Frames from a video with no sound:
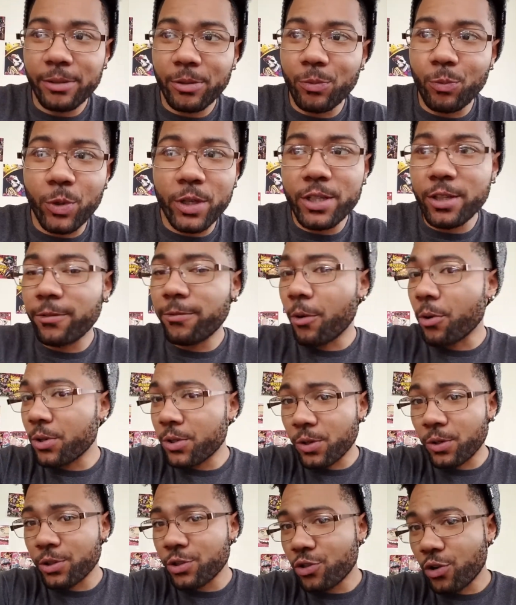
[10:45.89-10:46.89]
we just focus
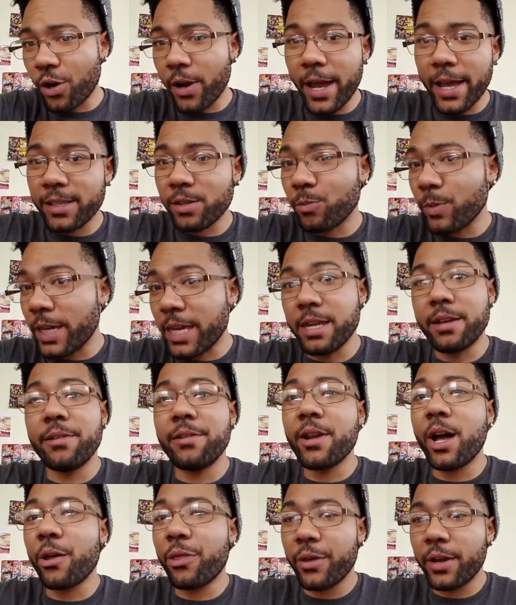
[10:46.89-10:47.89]
on the Straw Hats and we get
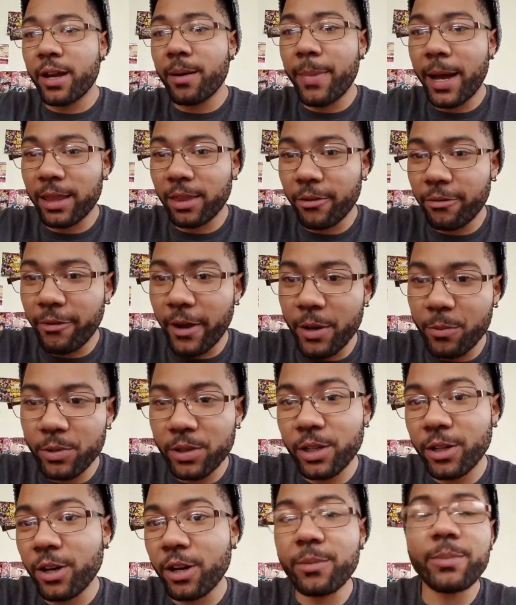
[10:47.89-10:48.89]
nothing about the fight with
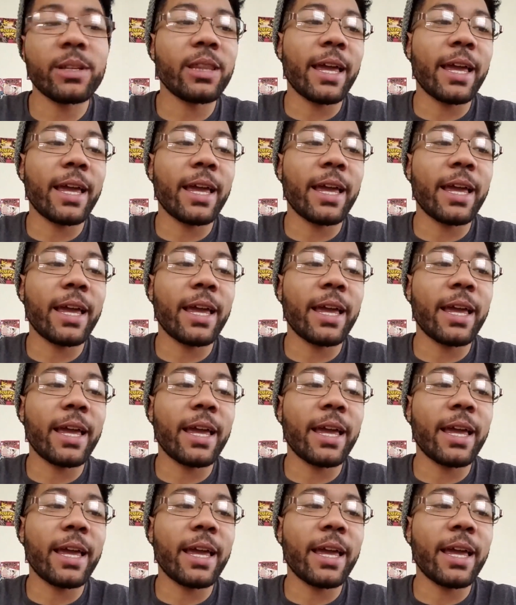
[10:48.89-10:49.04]
the Germa.